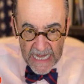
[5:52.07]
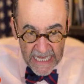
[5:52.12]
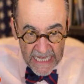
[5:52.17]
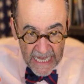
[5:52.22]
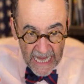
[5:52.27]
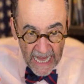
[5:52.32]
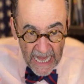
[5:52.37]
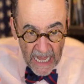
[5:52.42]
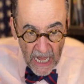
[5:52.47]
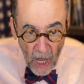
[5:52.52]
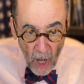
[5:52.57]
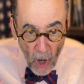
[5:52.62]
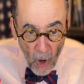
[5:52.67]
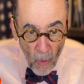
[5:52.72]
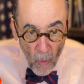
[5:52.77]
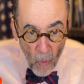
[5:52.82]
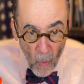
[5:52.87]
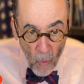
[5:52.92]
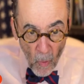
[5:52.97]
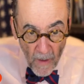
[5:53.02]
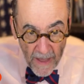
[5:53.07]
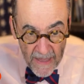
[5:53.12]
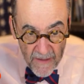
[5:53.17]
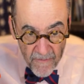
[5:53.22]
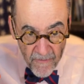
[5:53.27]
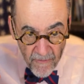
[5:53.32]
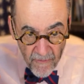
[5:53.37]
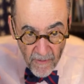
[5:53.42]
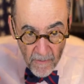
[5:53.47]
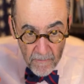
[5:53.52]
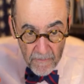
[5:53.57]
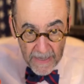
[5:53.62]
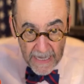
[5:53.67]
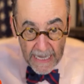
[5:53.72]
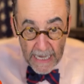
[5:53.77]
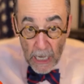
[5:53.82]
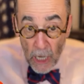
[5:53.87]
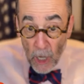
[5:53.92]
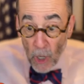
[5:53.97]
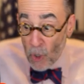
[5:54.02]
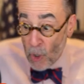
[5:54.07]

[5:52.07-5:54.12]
Get away from me.